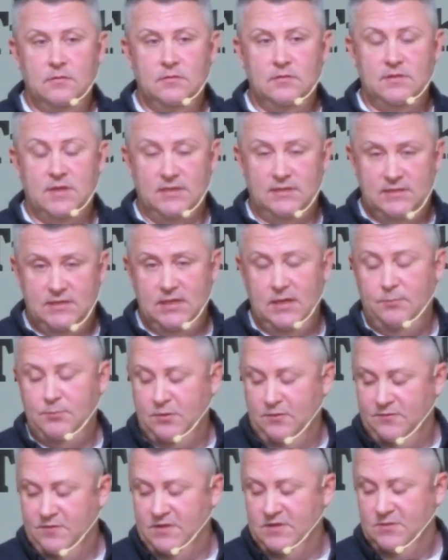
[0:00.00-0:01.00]
The tip
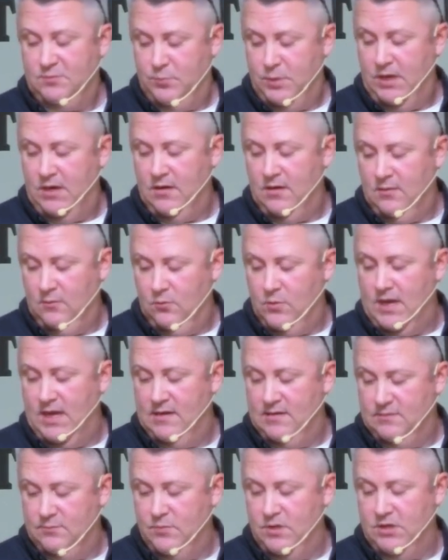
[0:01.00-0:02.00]
of his spear weighed
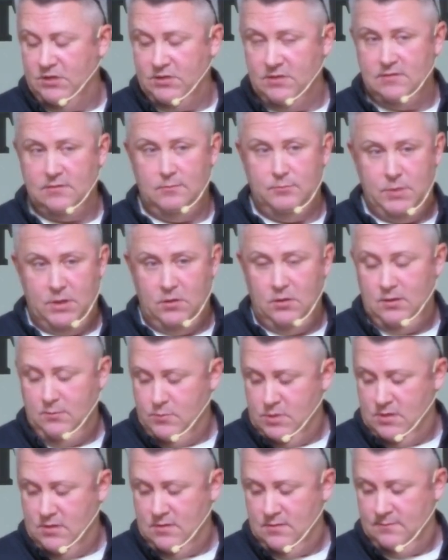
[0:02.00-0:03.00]
as much as a bowling
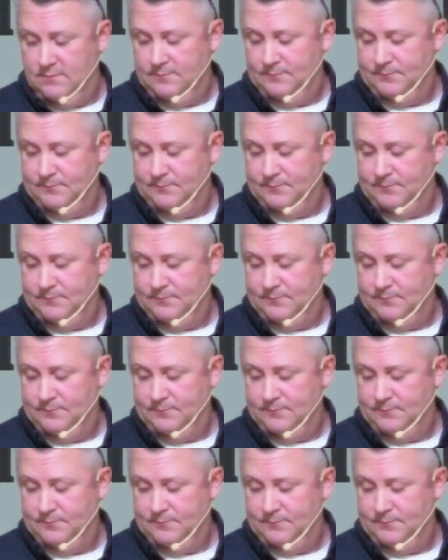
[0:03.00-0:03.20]
ball.